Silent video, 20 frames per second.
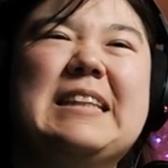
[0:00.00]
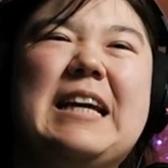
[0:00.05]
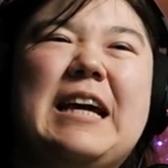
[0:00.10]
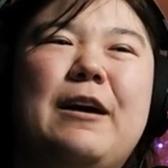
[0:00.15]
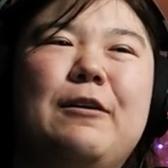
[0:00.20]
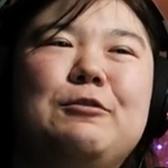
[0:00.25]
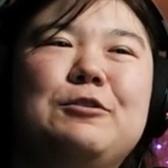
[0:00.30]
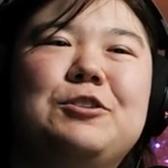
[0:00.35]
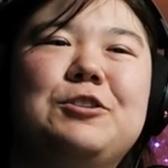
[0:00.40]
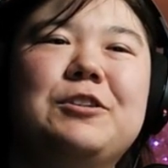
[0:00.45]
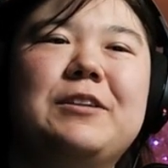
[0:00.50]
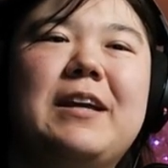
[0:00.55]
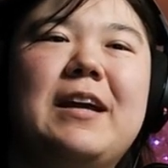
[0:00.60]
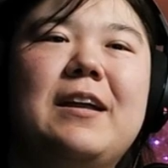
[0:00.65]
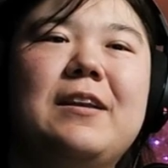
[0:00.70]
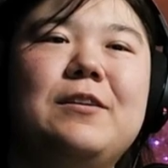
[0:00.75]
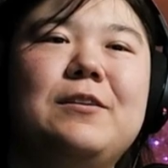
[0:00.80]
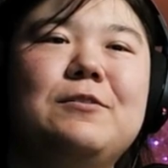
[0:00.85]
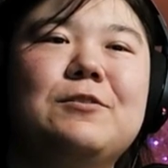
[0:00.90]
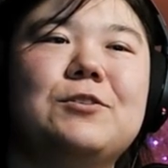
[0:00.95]
Ouch, she
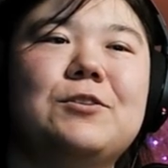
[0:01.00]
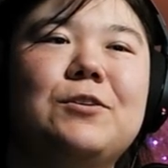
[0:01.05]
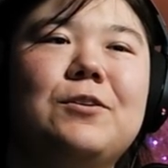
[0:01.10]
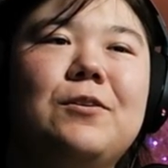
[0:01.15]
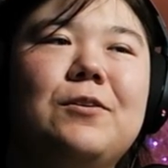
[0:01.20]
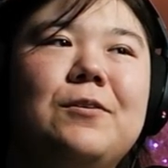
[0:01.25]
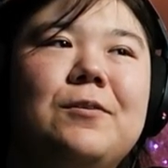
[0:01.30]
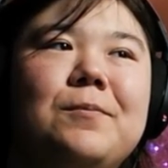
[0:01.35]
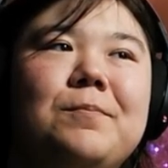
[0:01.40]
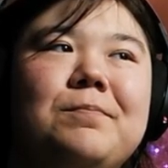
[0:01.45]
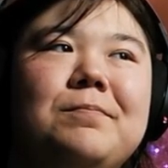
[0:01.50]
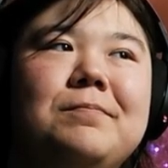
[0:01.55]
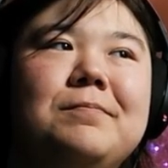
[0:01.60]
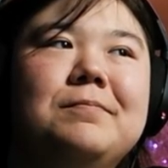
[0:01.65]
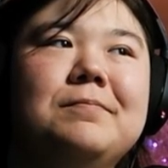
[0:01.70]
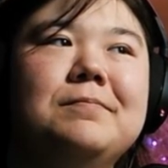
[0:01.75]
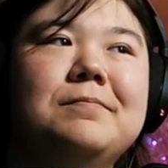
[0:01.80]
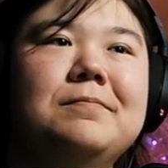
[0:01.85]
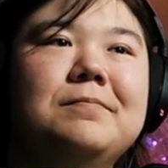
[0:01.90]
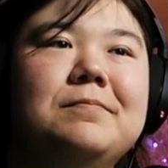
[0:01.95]
can't use her
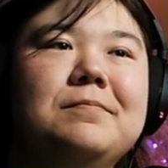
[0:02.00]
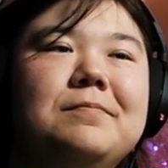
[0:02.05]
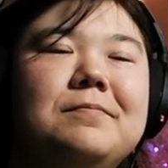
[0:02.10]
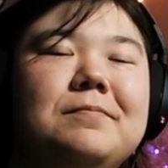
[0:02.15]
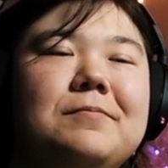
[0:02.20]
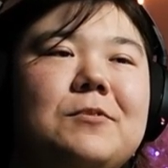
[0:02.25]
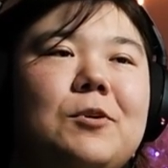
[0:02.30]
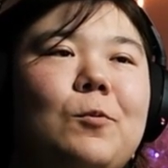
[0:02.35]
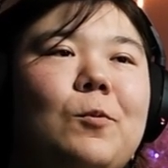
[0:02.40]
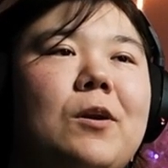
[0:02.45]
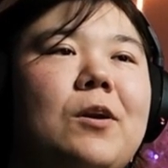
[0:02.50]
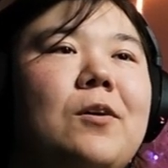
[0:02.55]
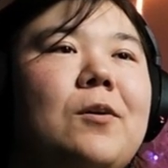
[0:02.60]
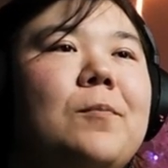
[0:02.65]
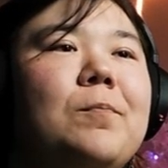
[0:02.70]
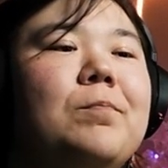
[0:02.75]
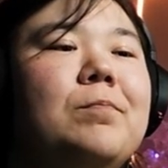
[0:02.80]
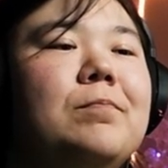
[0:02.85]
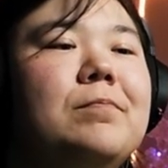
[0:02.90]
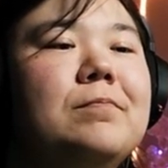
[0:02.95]
her one
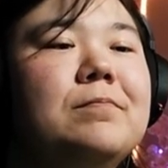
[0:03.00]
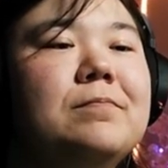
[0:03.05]
arm.